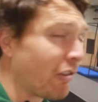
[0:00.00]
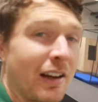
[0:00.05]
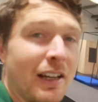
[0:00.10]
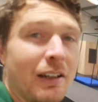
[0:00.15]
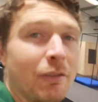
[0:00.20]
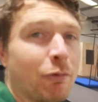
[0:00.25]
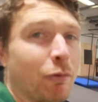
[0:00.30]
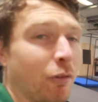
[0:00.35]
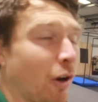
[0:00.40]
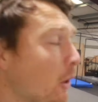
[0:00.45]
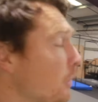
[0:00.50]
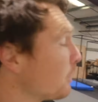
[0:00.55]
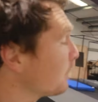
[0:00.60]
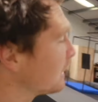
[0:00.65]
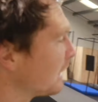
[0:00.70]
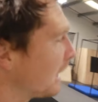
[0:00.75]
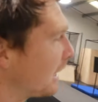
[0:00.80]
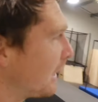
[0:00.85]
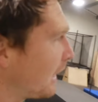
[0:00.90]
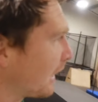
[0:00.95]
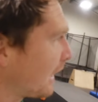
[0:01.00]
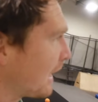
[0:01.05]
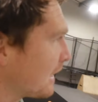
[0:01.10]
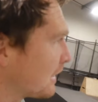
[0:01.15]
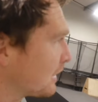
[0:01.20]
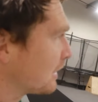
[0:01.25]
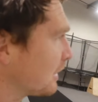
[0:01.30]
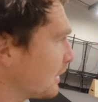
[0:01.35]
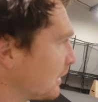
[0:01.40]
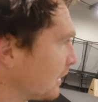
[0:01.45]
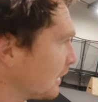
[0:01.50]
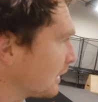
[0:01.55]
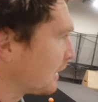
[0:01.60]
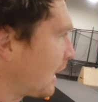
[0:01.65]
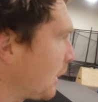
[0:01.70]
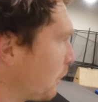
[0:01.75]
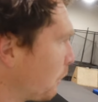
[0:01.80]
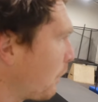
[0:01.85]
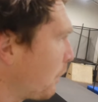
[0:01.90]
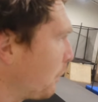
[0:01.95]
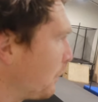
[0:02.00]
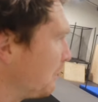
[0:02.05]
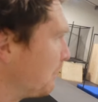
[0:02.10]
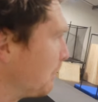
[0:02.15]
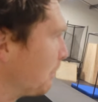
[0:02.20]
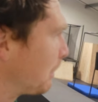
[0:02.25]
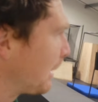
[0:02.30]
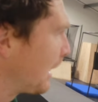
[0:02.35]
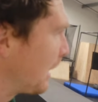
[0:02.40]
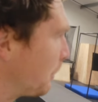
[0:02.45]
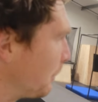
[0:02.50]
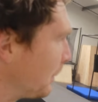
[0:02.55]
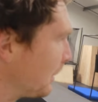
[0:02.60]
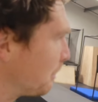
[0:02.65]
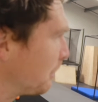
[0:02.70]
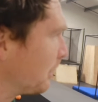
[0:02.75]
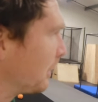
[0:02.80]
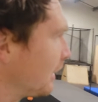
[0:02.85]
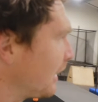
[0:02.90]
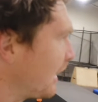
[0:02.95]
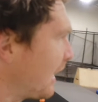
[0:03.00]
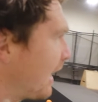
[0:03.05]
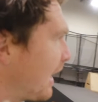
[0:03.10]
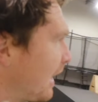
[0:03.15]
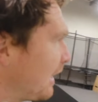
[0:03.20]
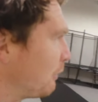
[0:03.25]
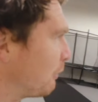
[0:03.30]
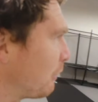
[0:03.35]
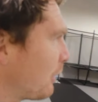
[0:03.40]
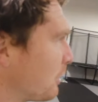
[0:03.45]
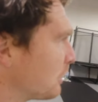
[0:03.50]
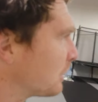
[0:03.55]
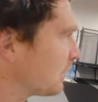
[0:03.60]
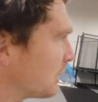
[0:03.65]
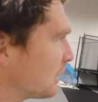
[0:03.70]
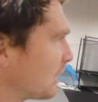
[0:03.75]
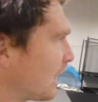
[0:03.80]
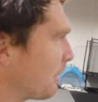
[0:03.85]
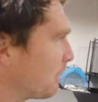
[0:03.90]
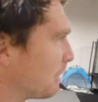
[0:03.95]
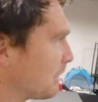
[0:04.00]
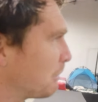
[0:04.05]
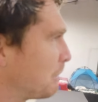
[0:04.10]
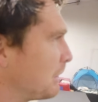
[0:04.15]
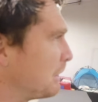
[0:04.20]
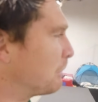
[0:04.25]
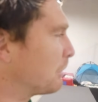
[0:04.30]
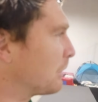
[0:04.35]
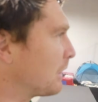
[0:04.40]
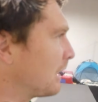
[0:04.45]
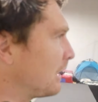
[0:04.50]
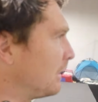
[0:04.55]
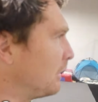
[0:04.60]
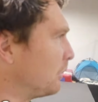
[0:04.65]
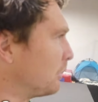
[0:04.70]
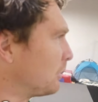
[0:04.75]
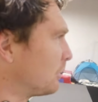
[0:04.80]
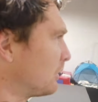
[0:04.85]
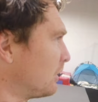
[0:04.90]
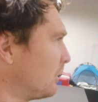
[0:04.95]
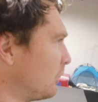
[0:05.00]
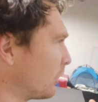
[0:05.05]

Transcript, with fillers: there any flows then? I guess it's kind of one we've been playing with, but yeah, any flows to share with the people that you